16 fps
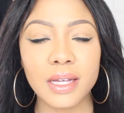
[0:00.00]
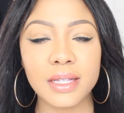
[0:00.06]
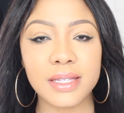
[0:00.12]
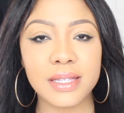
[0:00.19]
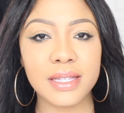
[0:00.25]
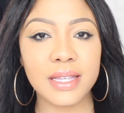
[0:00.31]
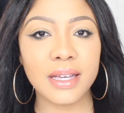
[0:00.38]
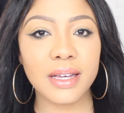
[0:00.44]

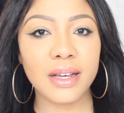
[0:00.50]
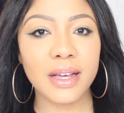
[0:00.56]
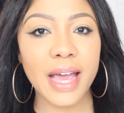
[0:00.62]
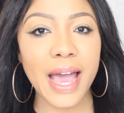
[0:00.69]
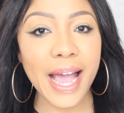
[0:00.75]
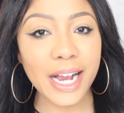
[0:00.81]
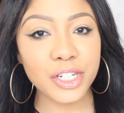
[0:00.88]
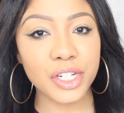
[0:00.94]
It's
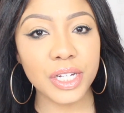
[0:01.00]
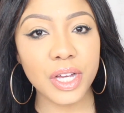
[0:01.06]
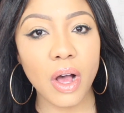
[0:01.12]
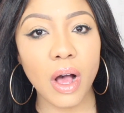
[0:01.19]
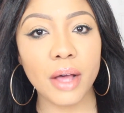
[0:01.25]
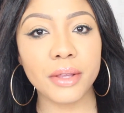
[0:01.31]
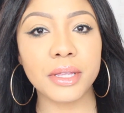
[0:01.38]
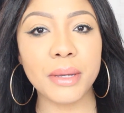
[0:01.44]
actually
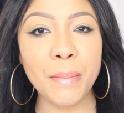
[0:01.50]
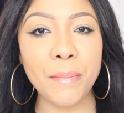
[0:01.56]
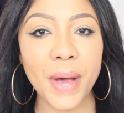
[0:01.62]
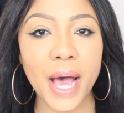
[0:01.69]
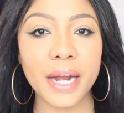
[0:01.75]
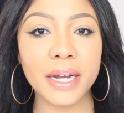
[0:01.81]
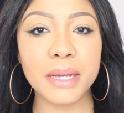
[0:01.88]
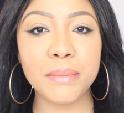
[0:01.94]
called the
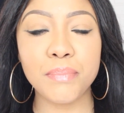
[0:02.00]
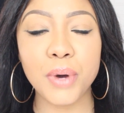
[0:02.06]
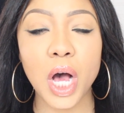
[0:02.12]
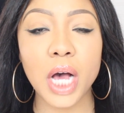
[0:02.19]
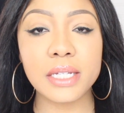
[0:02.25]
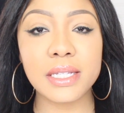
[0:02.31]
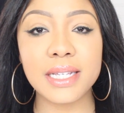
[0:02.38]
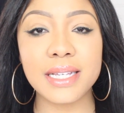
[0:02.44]
Body
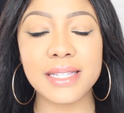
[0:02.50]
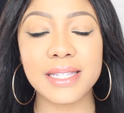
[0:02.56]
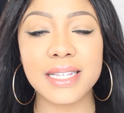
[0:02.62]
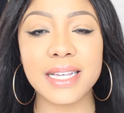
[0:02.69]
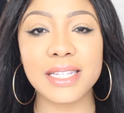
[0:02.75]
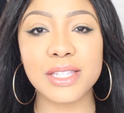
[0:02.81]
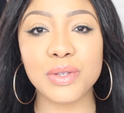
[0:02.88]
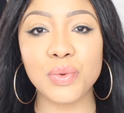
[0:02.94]
Boss
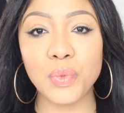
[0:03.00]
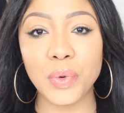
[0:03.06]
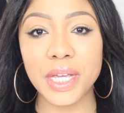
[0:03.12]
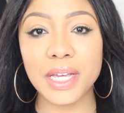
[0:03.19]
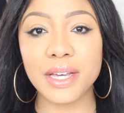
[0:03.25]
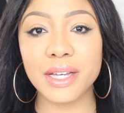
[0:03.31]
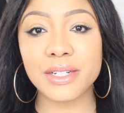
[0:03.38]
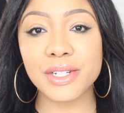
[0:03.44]

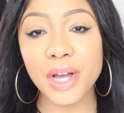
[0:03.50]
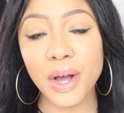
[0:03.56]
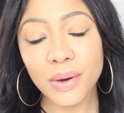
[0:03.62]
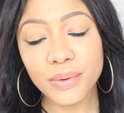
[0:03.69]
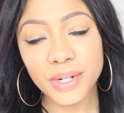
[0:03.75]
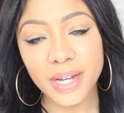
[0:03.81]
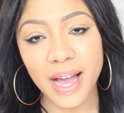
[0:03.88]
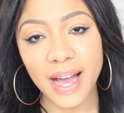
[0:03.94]
6-week
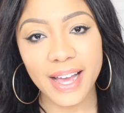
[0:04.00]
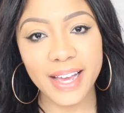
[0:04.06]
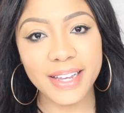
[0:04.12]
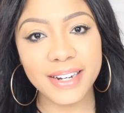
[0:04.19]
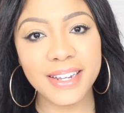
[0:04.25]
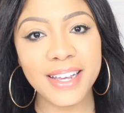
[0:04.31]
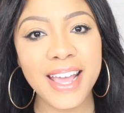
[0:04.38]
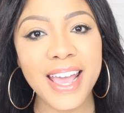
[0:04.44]
tone
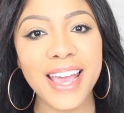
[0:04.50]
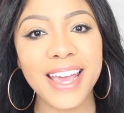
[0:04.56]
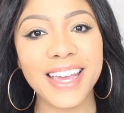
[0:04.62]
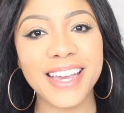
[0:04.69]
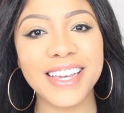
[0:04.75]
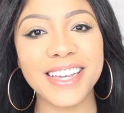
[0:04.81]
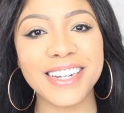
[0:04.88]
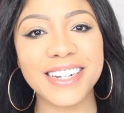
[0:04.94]
guide,
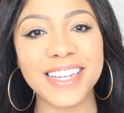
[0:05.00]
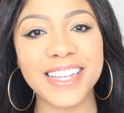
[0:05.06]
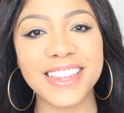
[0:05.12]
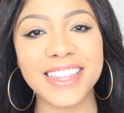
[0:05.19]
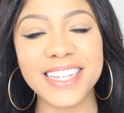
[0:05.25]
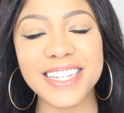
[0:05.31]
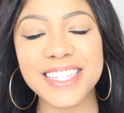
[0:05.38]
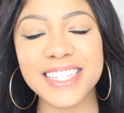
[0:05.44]
and
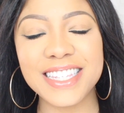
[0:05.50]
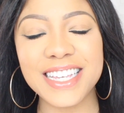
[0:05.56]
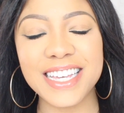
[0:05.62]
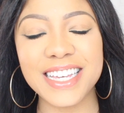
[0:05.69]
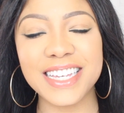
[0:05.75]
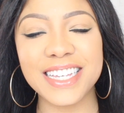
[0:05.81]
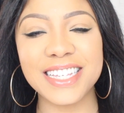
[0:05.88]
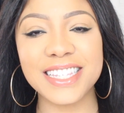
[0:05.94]
this
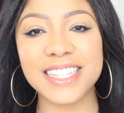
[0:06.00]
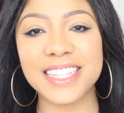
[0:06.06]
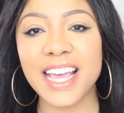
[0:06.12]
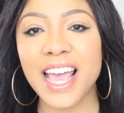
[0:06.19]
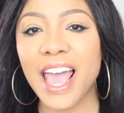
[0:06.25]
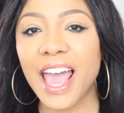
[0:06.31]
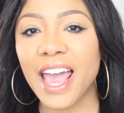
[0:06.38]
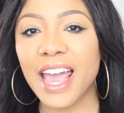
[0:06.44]
is
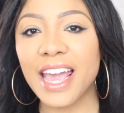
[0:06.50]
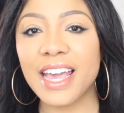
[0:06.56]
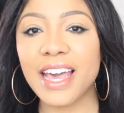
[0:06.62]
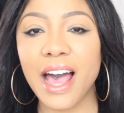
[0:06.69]
a